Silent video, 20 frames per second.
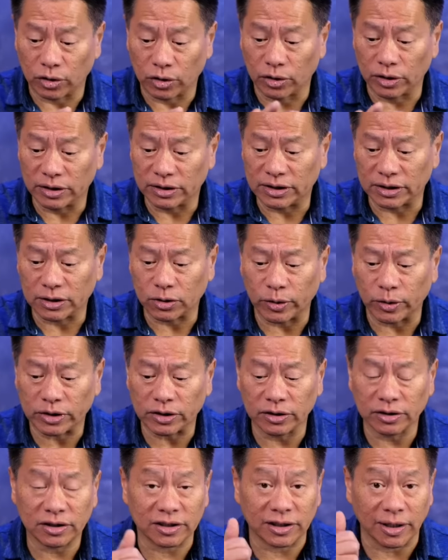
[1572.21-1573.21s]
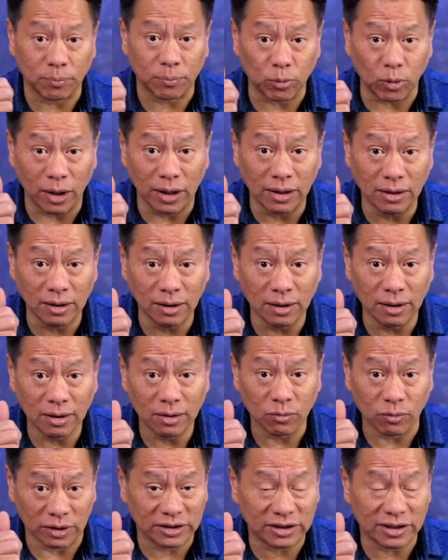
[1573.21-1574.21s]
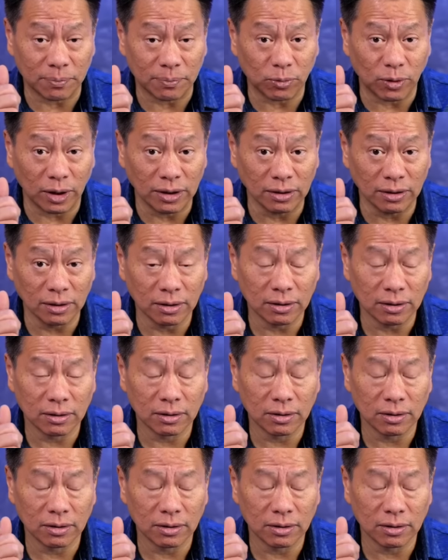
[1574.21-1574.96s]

you're in a situation, step one, what is step one?